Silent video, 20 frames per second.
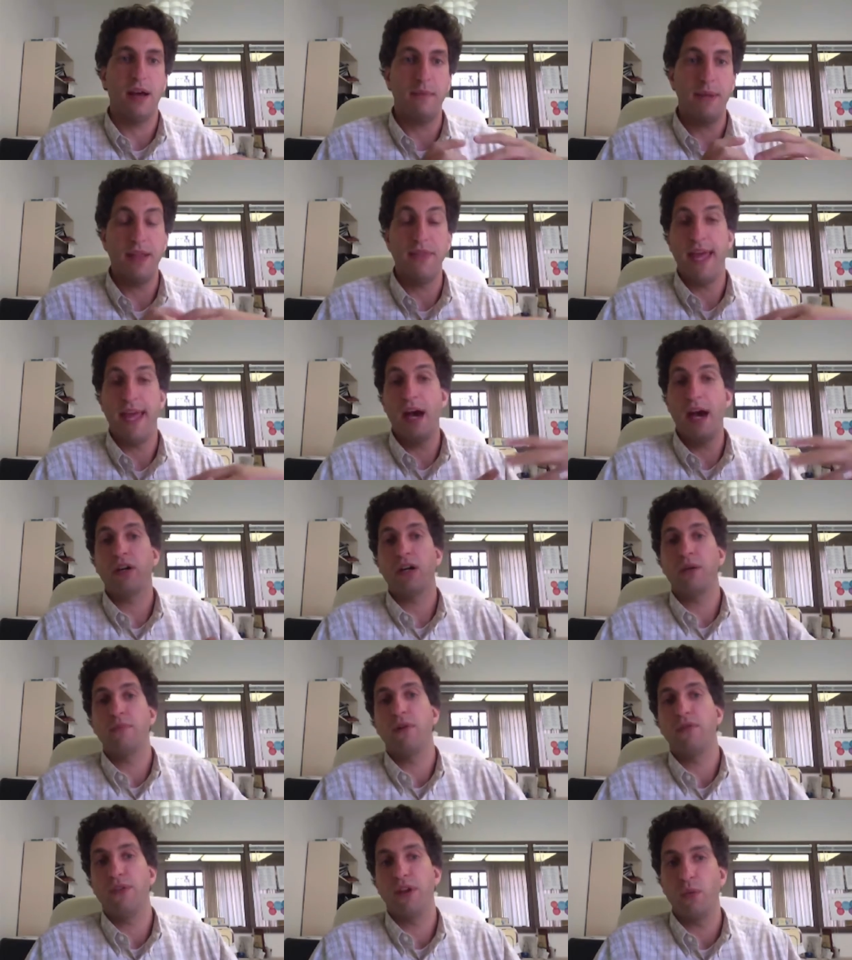in the
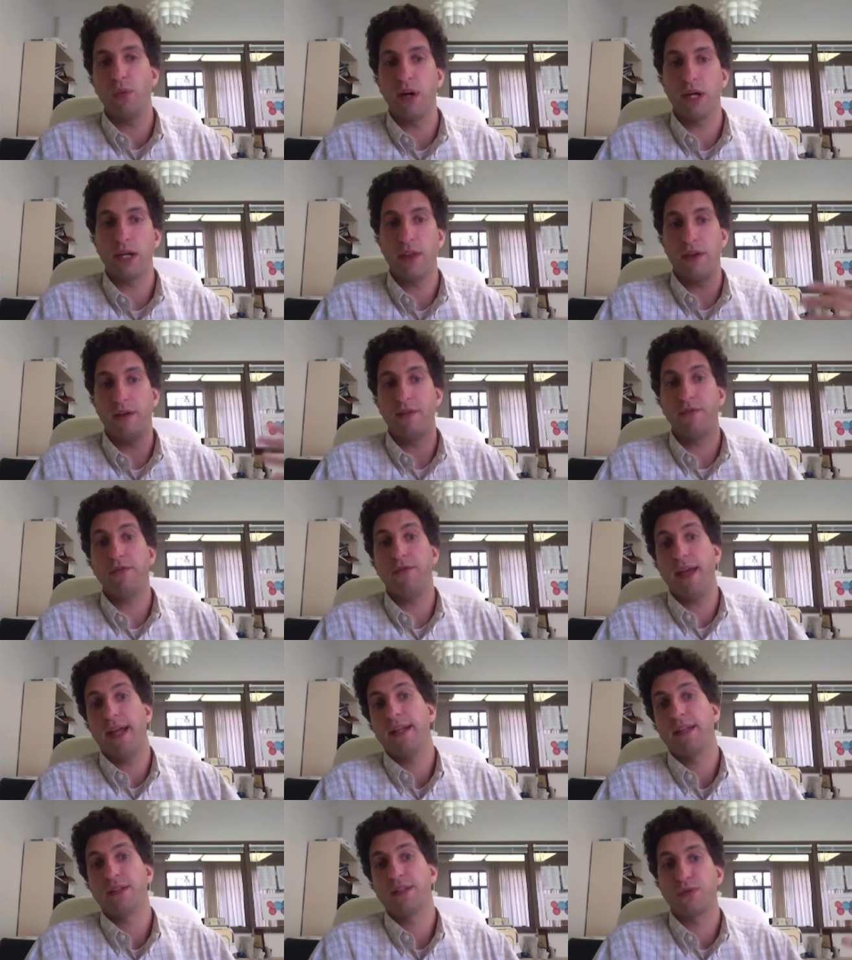outcome of their work, and their
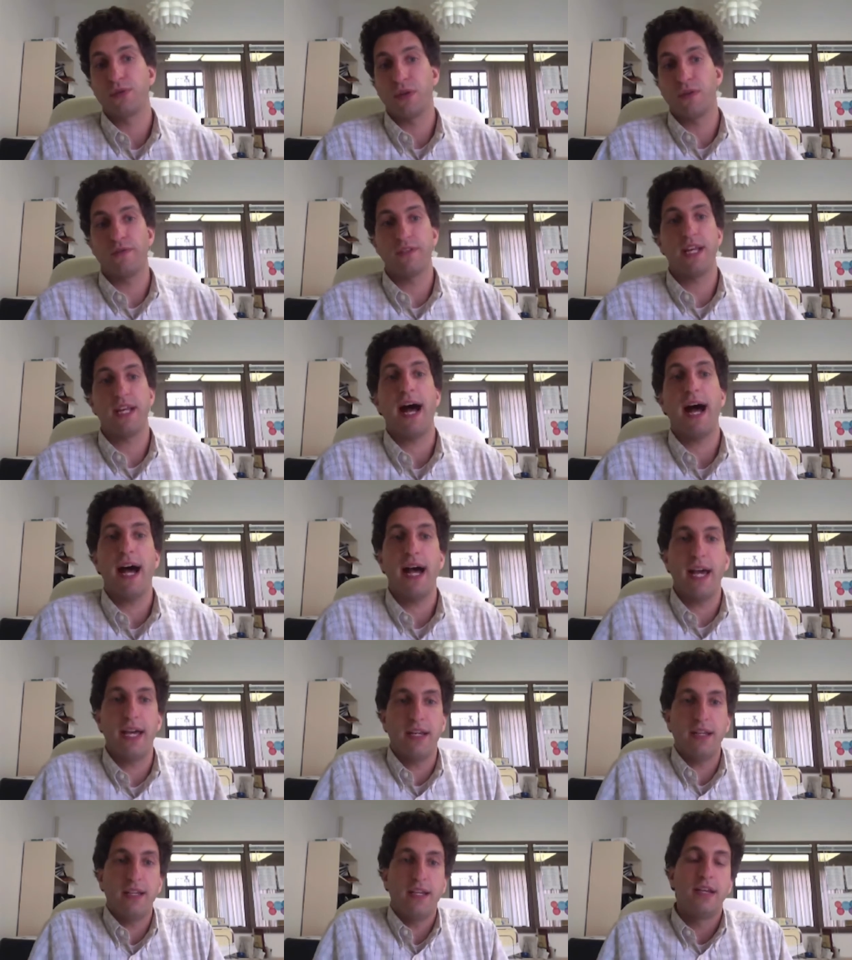fates are sort of
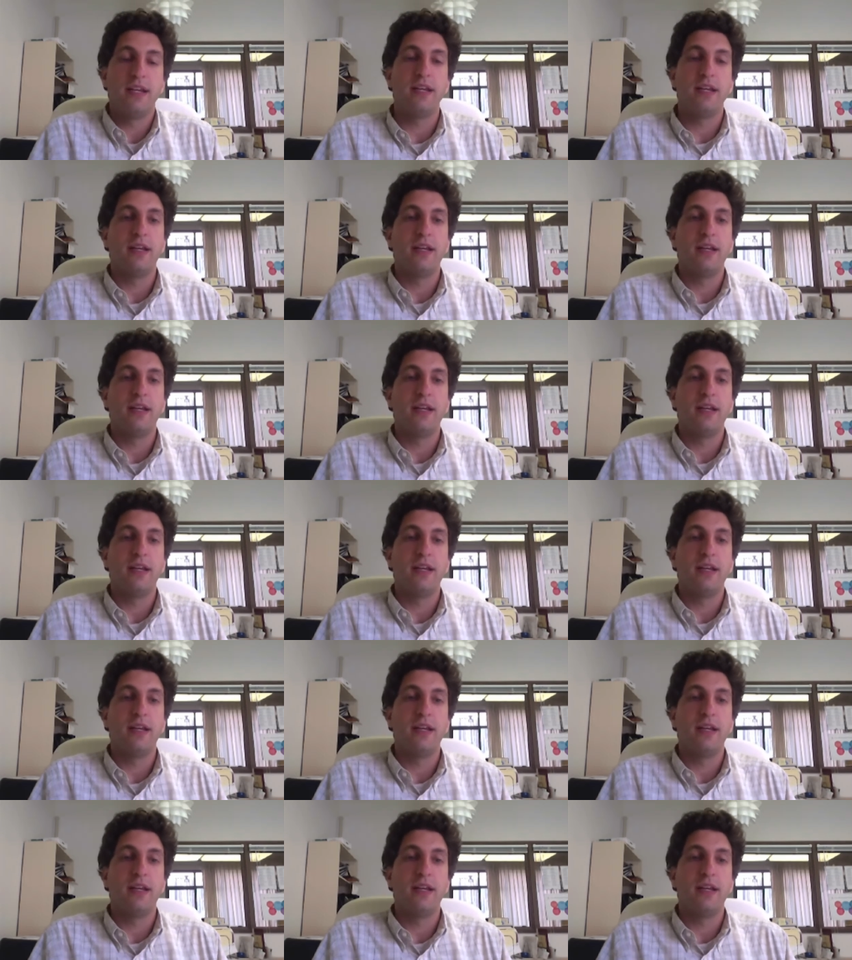tied